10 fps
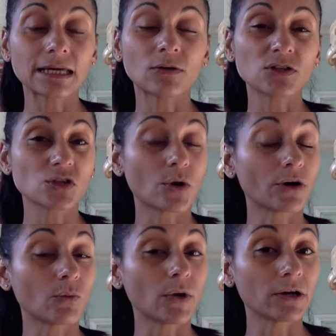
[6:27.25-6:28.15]
and also
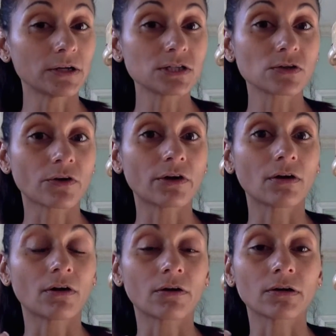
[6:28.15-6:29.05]
our awareness or
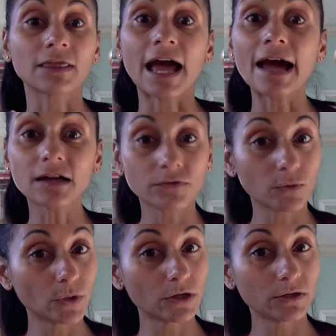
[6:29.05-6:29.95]
our lack of
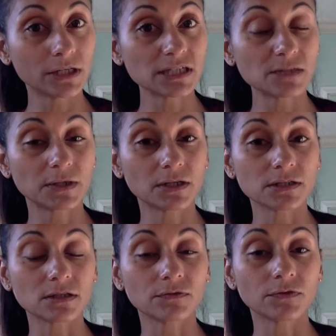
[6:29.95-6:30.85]
awareness
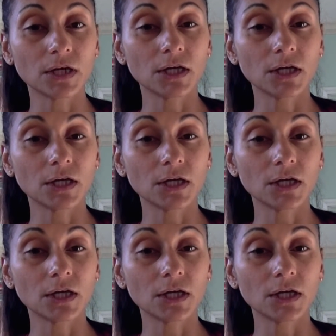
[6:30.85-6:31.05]
because of